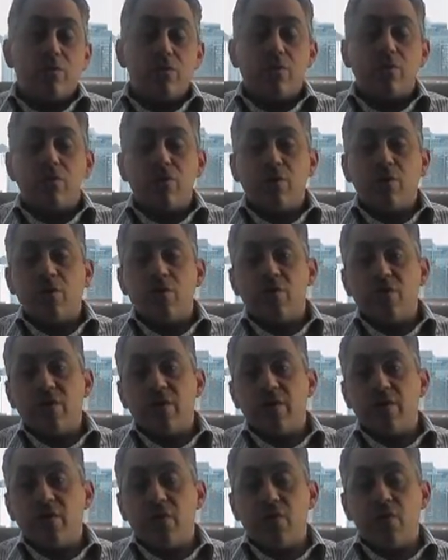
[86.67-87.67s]
continue
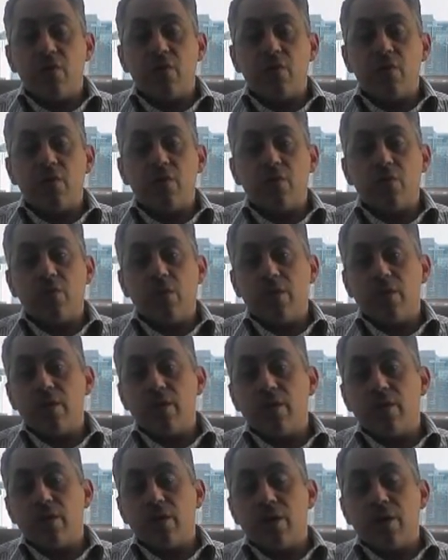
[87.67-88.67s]
moving forward
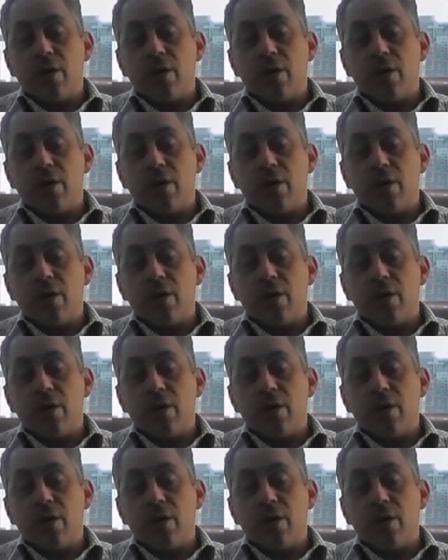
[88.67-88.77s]
with